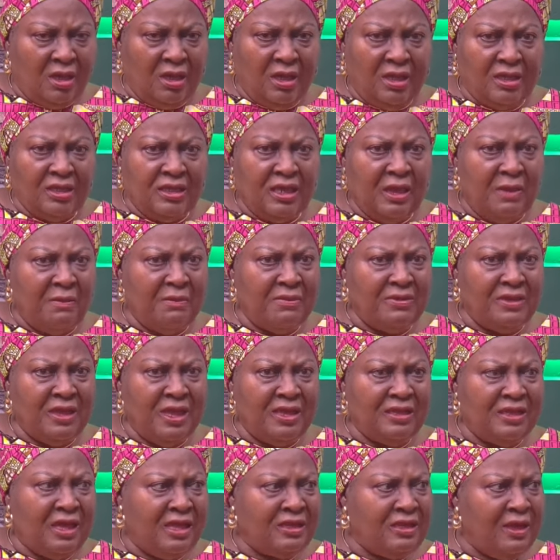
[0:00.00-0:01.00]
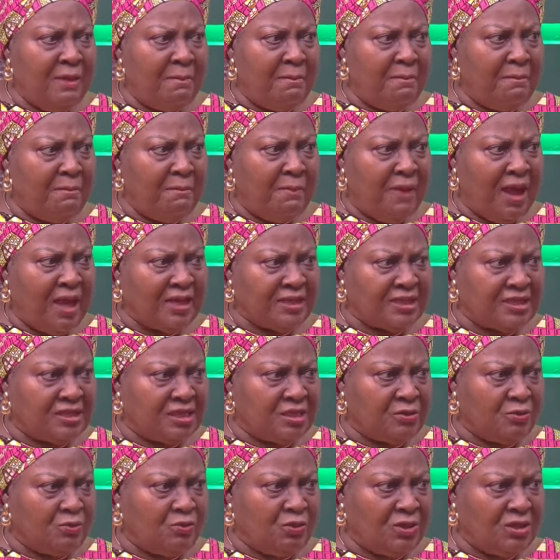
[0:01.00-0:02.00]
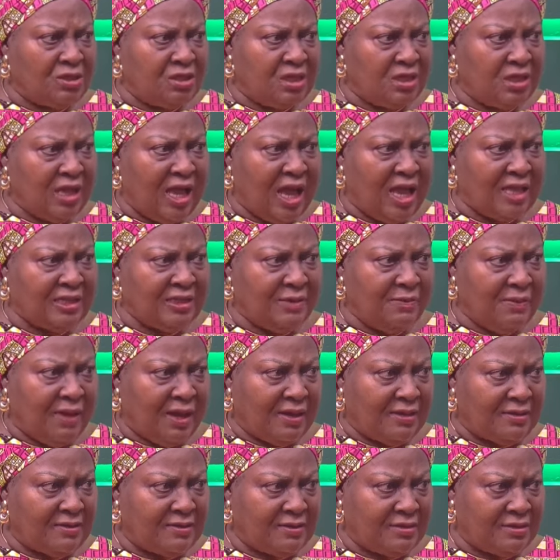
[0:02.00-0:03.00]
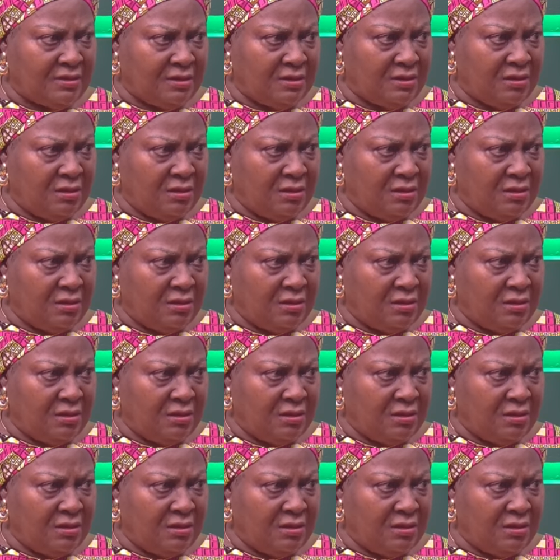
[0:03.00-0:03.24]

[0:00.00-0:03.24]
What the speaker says: They match with animals.